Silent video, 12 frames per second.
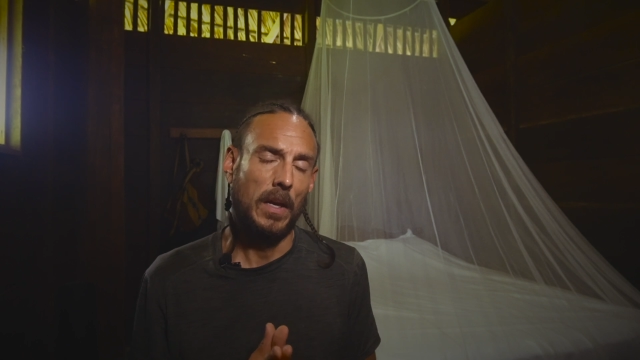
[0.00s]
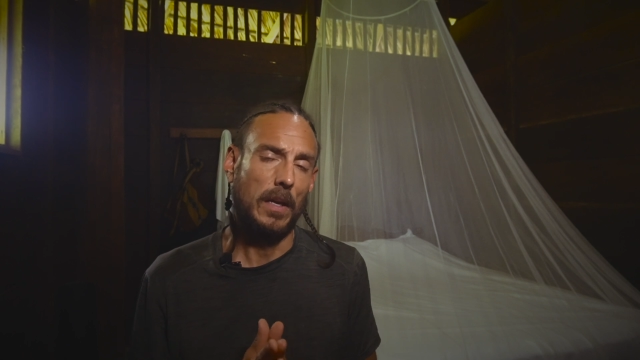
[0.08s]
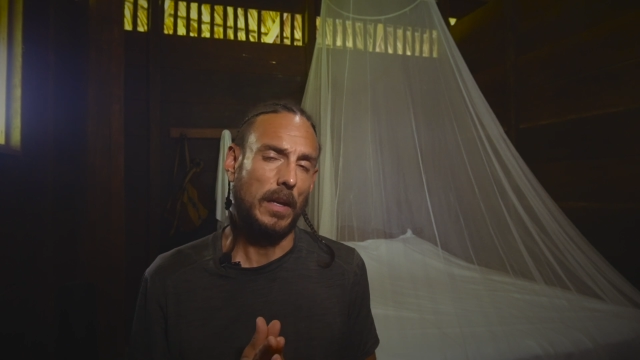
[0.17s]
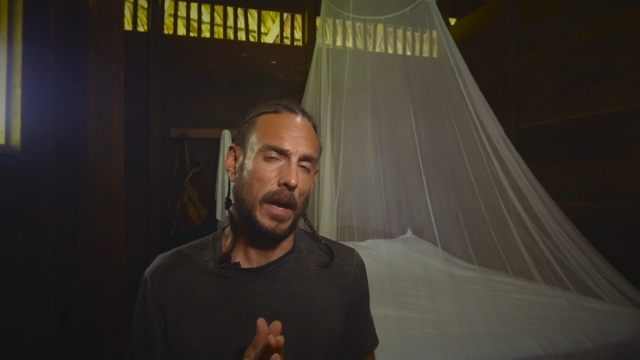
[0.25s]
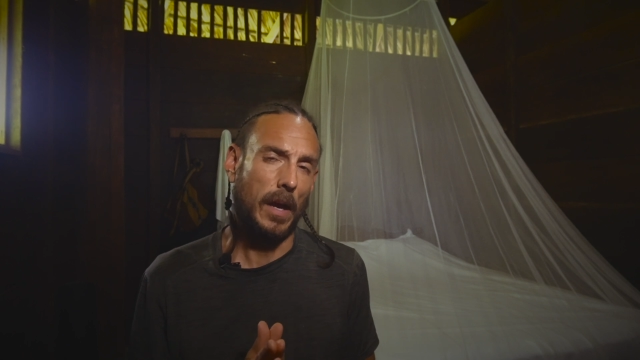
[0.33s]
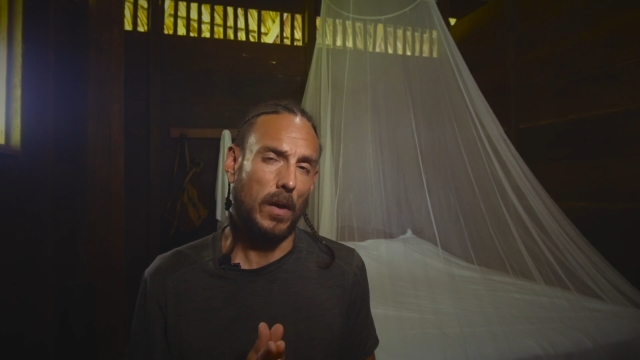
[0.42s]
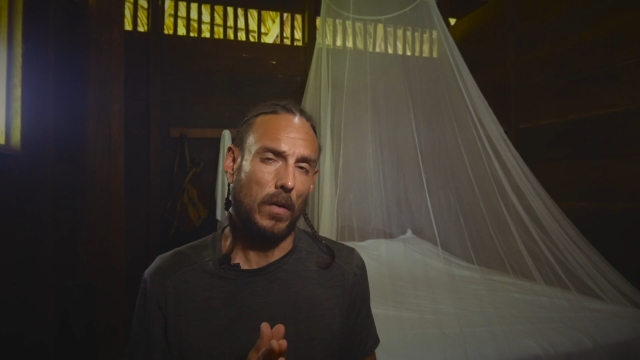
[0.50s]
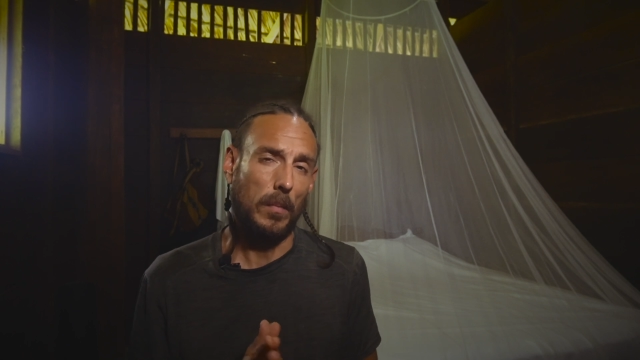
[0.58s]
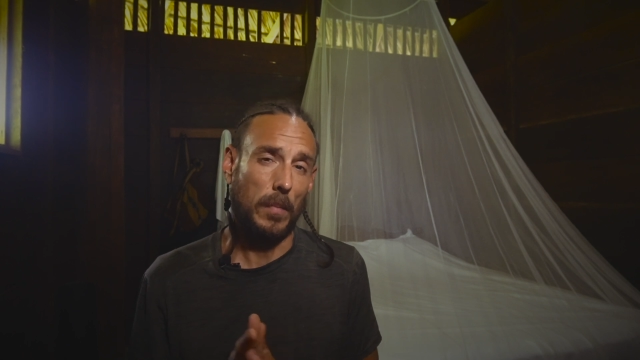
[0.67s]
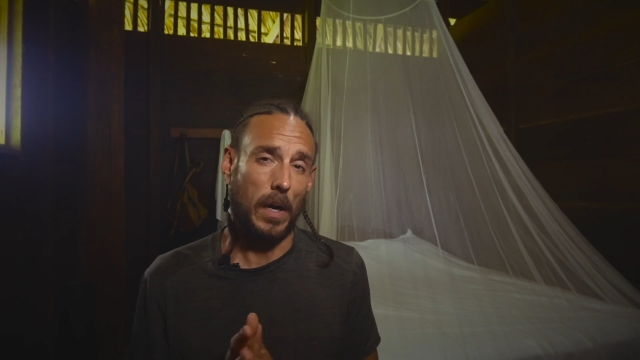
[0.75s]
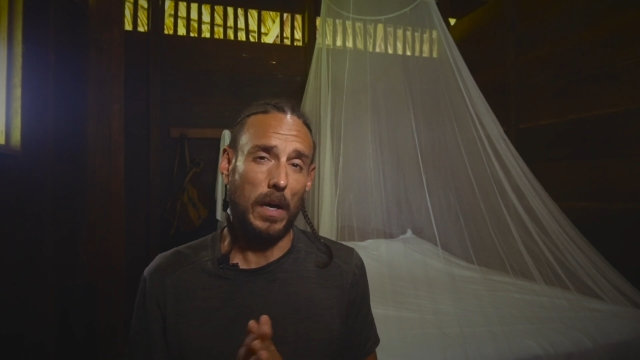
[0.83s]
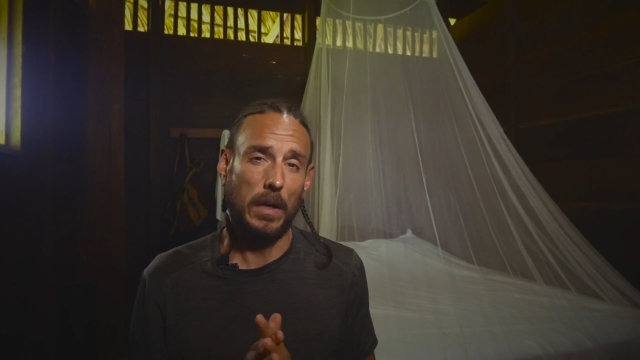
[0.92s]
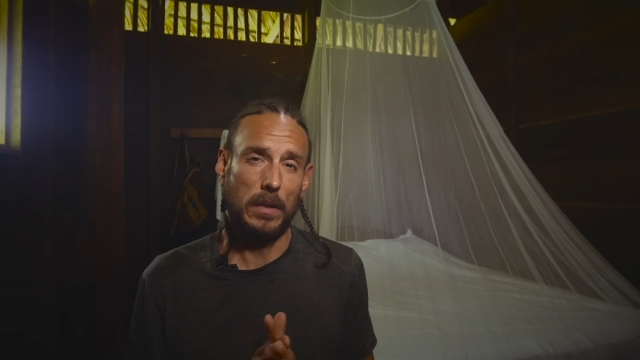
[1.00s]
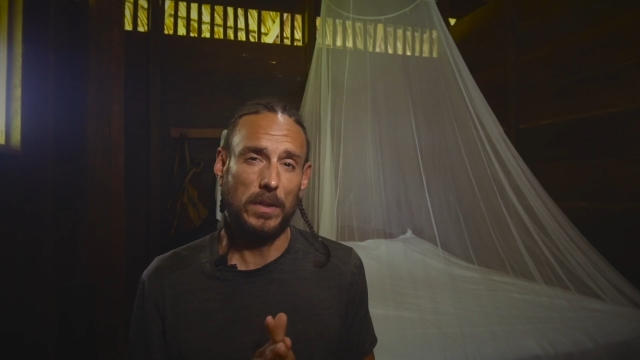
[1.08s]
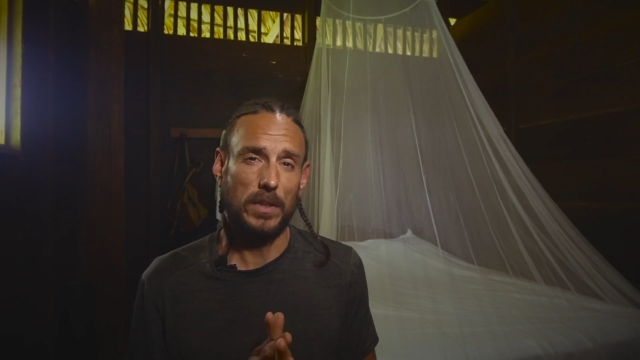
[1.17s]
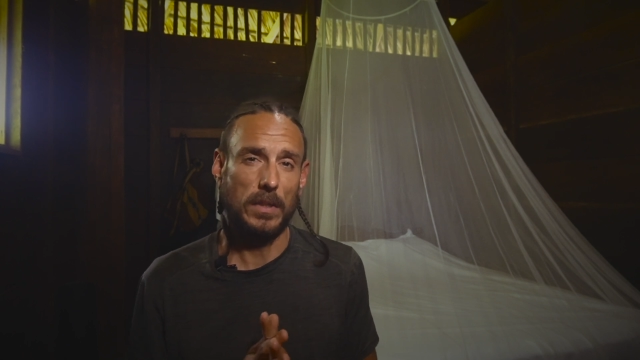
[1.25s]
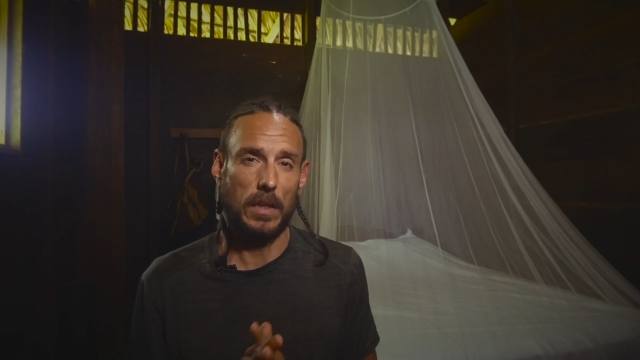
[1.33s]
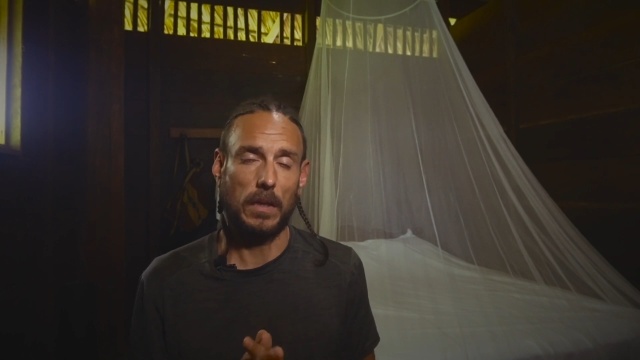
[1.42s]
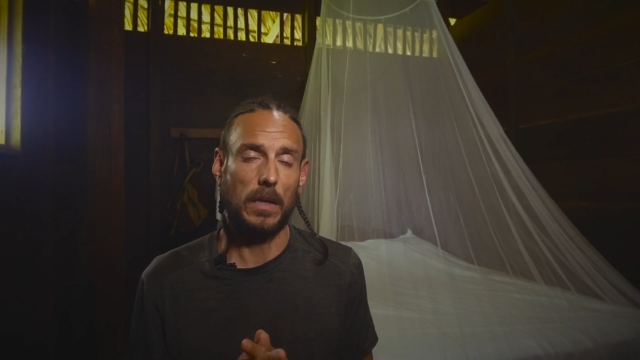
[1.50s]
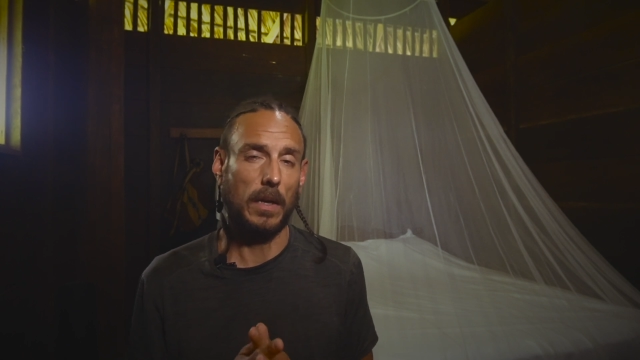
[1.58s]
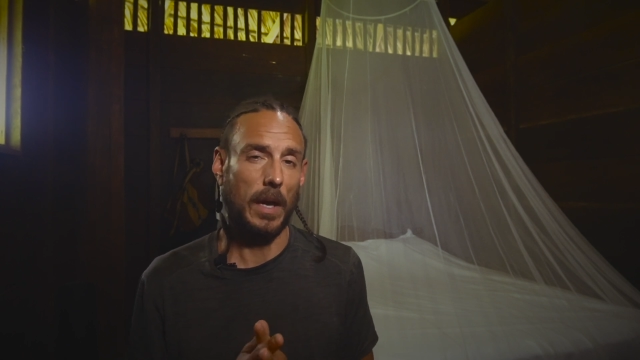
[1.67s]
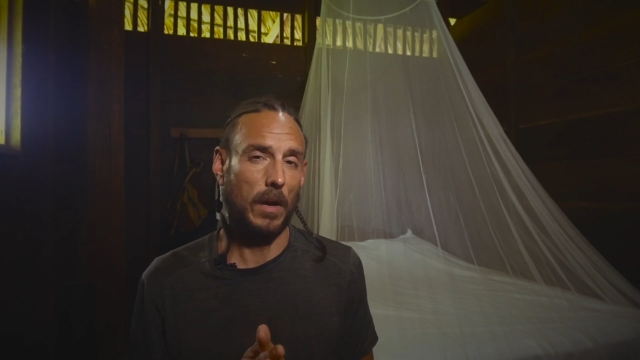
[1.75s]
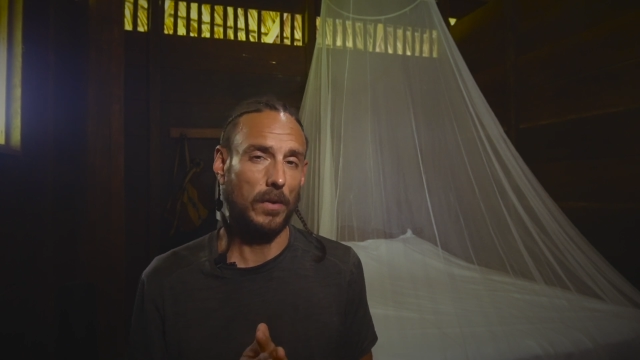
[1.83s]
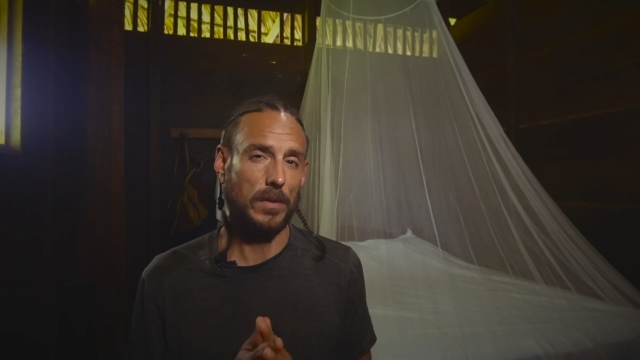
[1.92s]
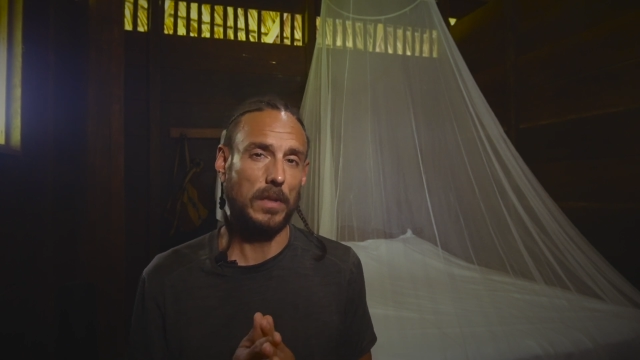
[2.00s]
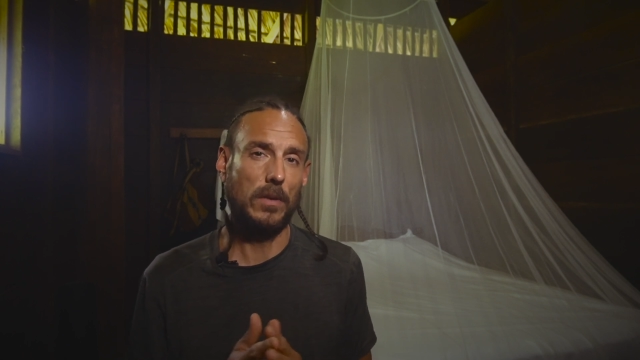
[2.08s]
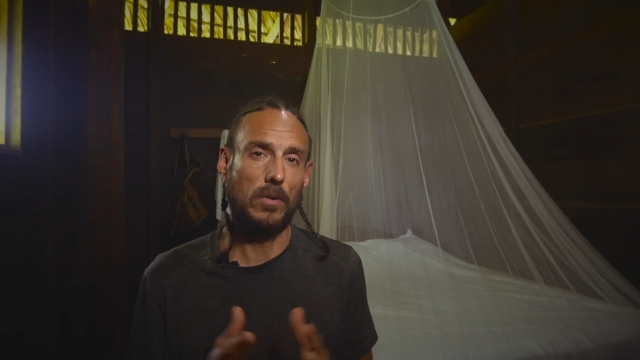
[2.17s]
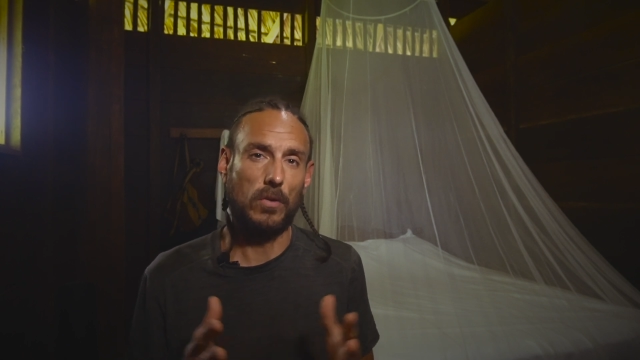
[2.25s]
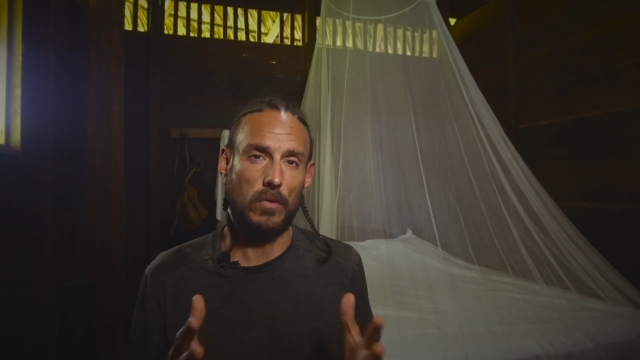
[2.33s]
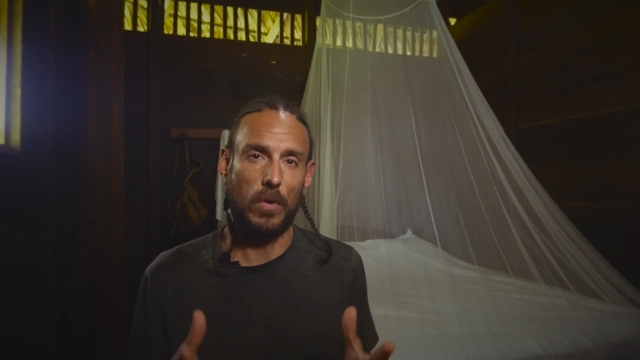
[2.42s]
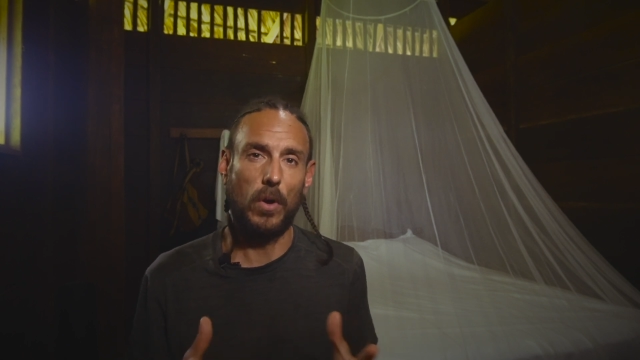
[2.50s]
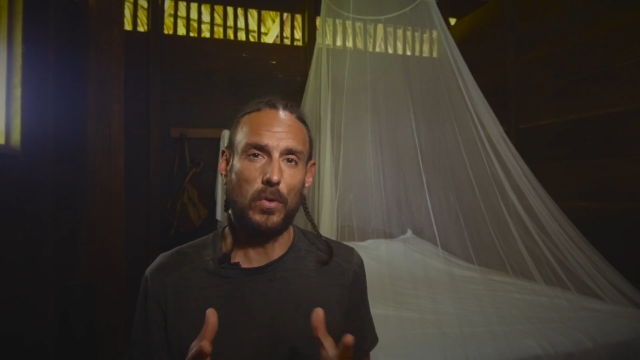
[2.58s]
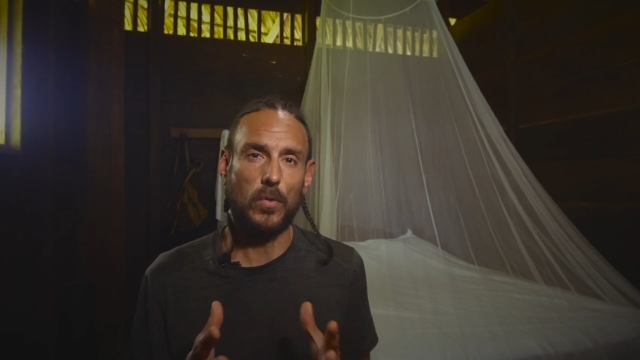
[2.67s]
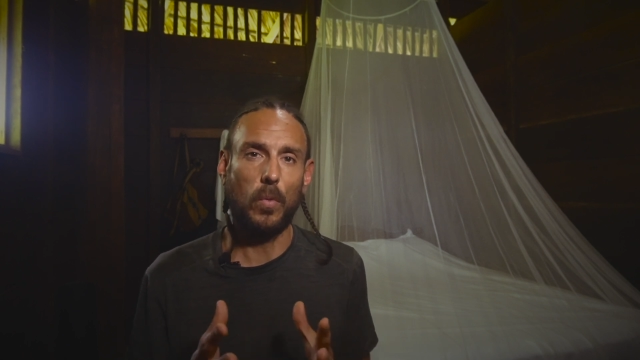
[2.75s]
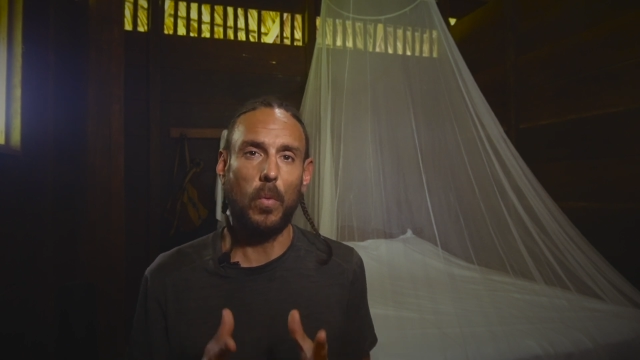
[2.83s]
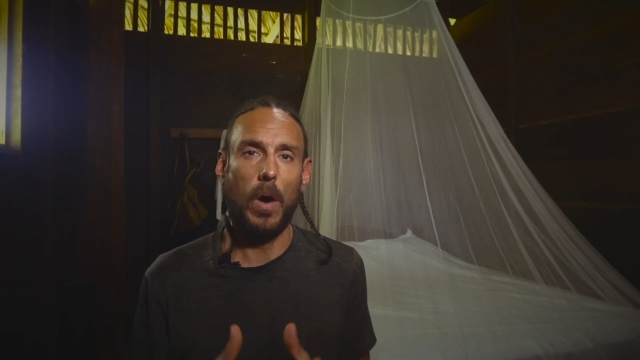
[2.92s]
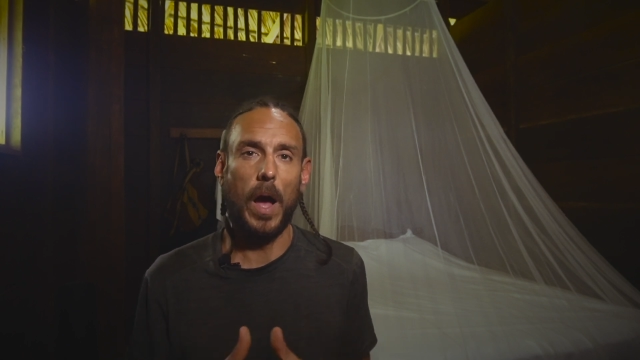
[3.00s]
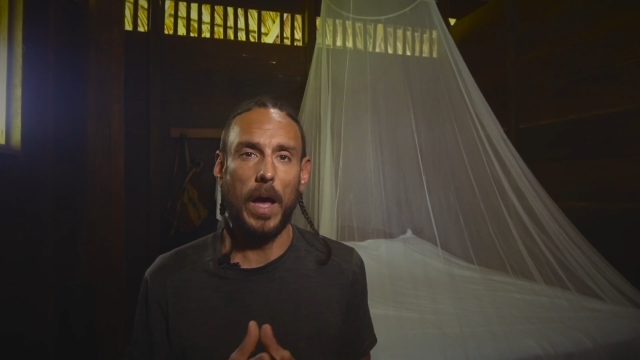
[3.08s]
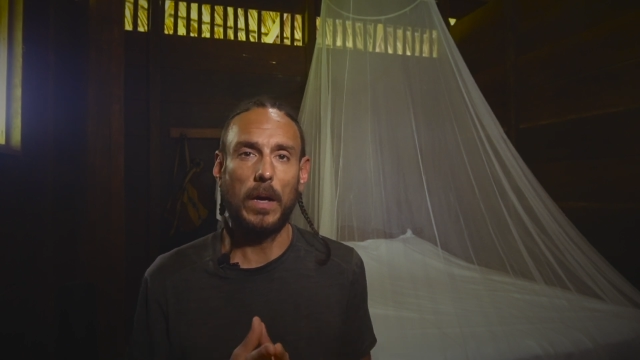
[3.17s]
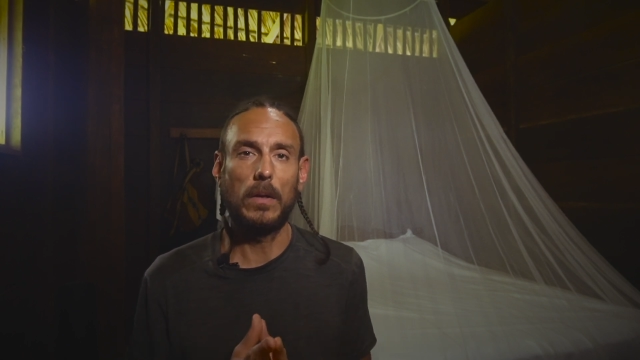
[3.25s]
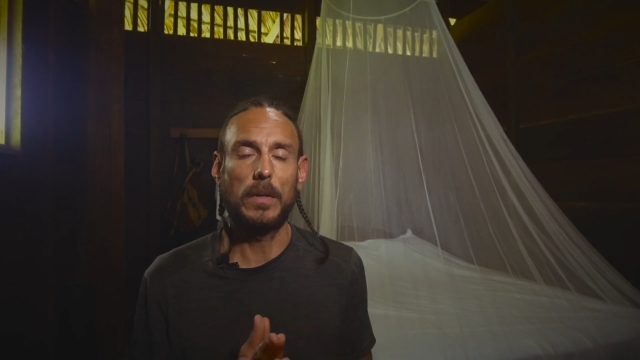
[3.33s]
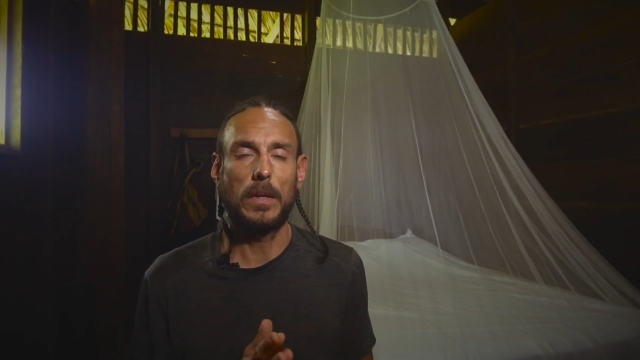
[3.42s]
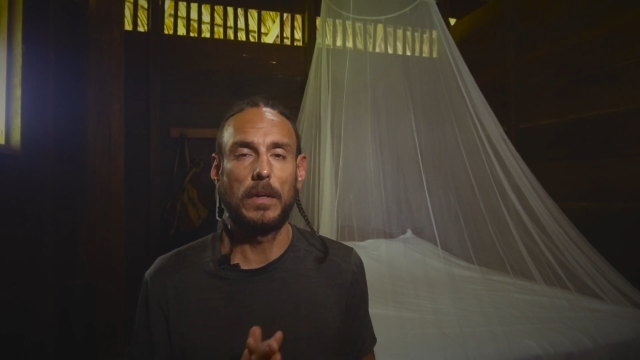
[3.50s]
Now, my hunch is that cacao still grows wild